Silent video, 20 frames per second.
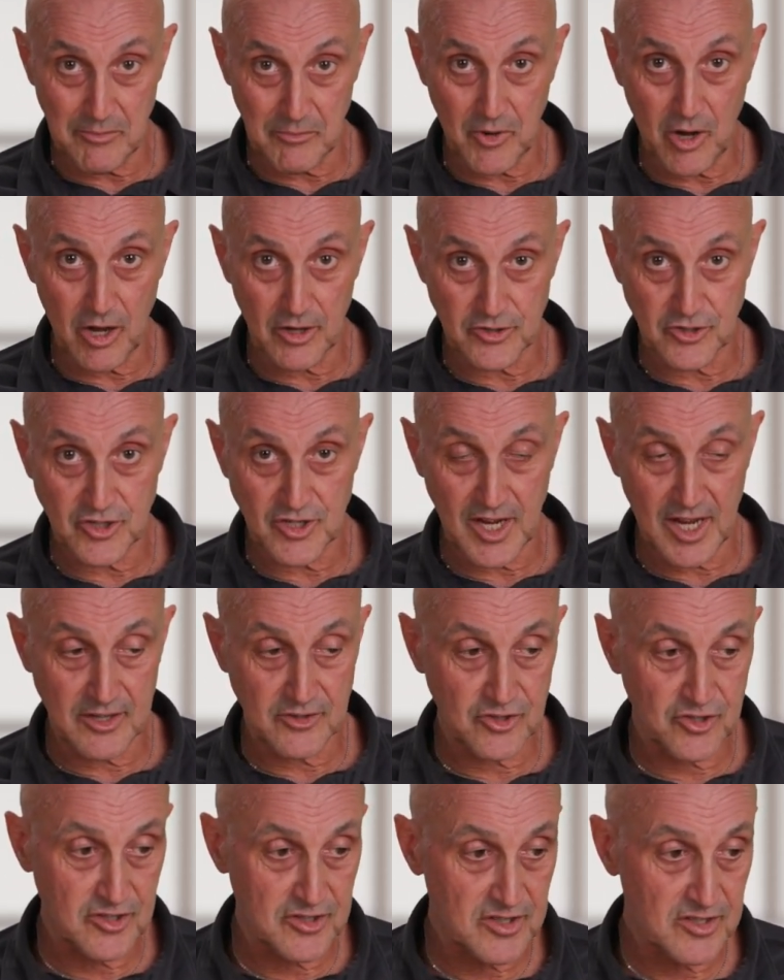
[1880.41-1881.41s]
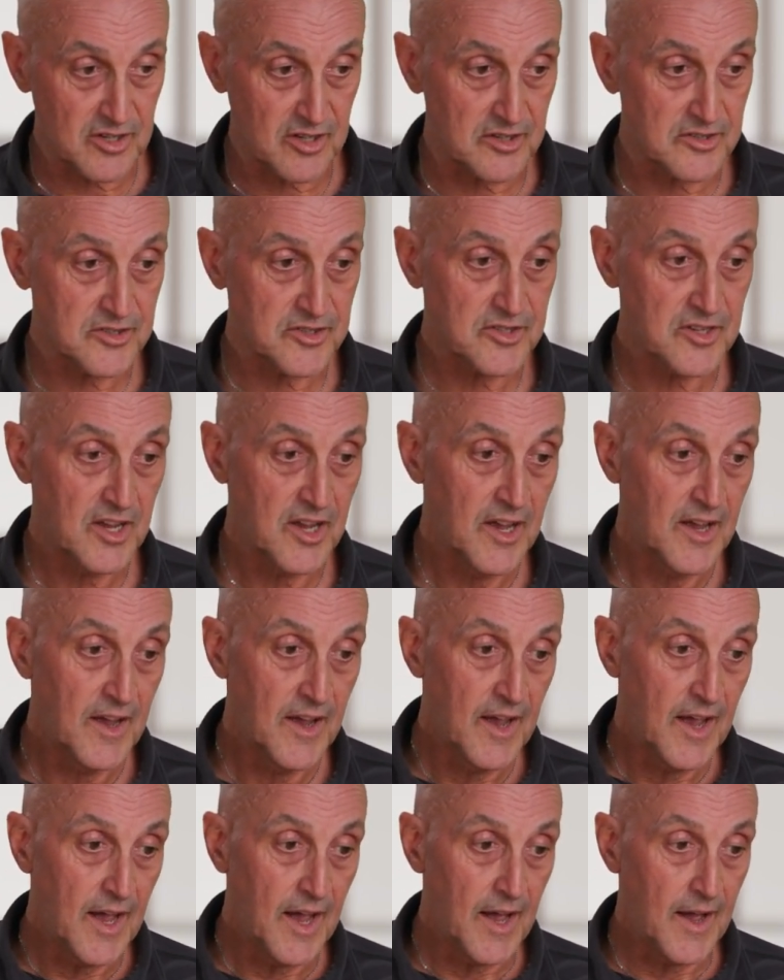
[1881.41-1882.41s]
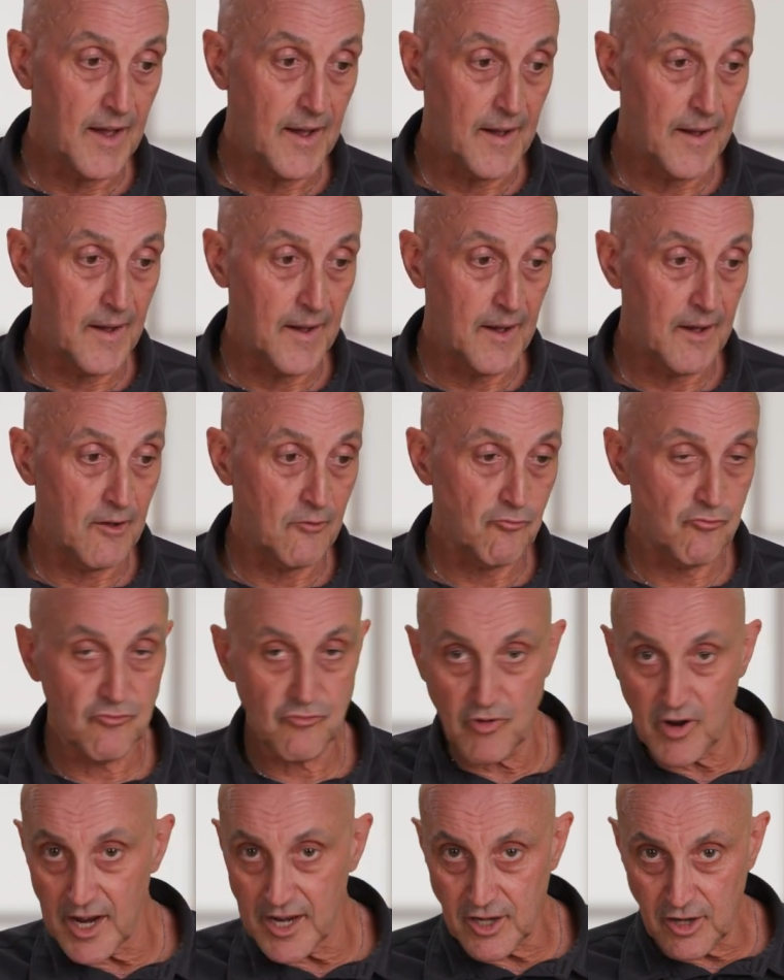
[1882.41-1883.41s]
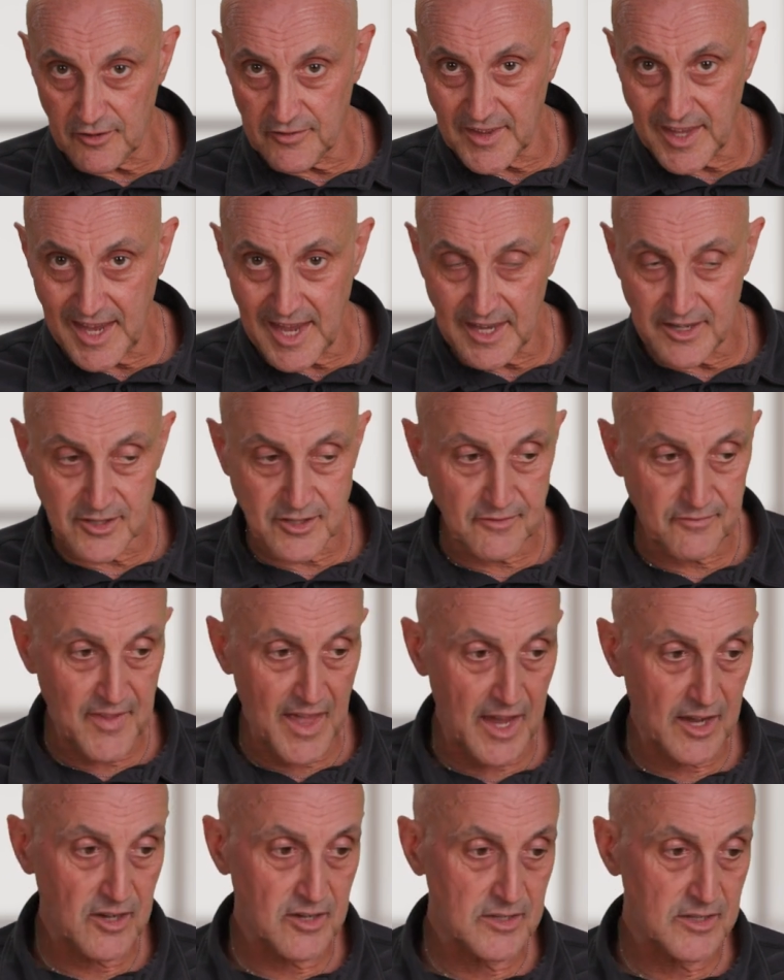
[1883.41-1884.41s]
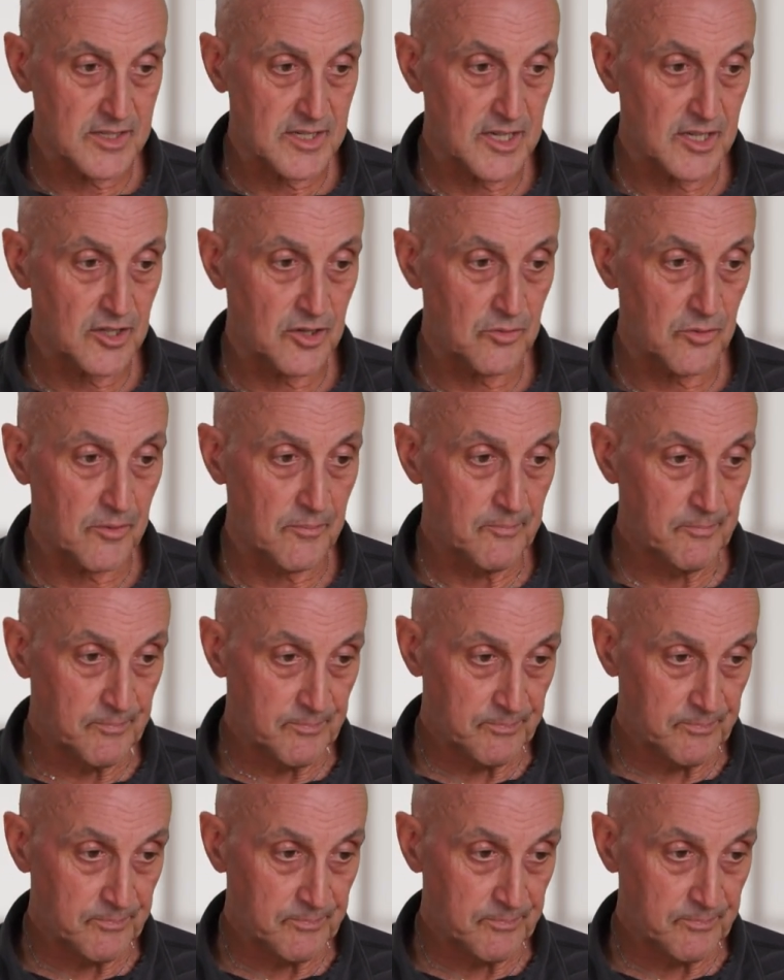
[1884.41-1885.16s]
conscientiousness right on the end of that continuum.